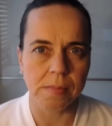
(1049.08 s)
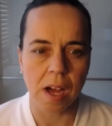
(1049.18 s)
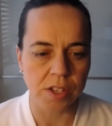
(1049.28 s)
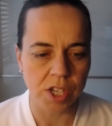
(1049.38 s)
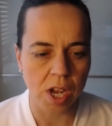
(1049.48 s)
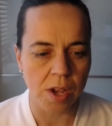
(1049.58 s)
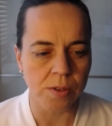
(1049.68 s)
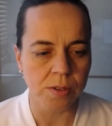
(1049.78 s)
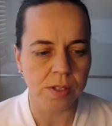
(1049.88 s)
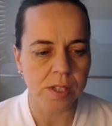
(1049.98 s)

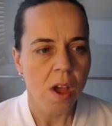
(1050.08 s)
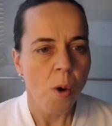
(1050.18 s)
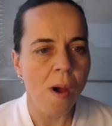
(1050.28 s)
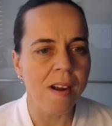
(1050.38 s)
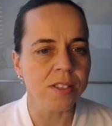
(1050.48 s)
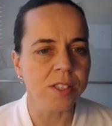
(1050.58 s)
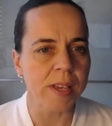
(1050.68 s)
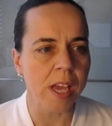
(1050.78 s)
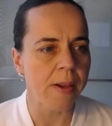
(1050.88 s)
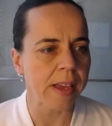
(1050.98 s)
shows. Where else are
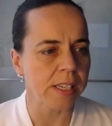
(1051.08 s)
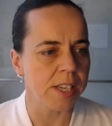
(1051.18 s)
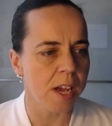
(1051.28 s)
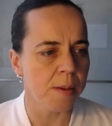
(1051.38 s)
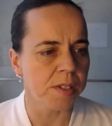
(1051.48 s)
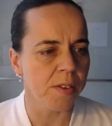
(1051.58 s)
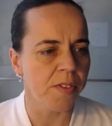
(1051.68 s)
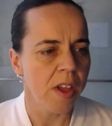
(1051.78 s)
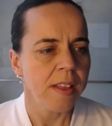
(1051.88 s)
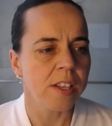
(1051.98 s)
we going in terms of
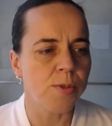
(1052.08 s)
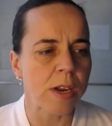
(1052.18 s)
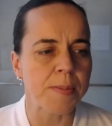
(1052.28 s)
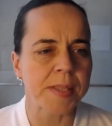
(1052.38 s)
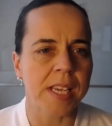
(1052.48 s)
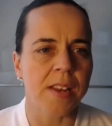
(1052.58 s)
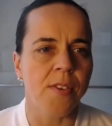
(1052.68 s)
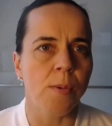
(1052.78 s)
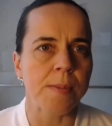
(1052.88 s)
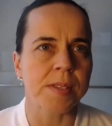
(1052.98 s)
the 20% of our
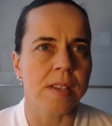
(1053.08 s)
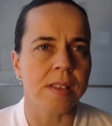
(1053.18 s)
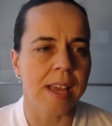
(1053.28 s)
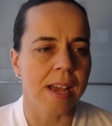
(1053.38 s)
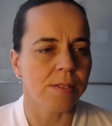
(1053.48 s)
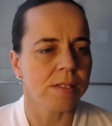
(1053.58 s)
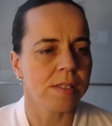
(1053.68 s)
website that counts?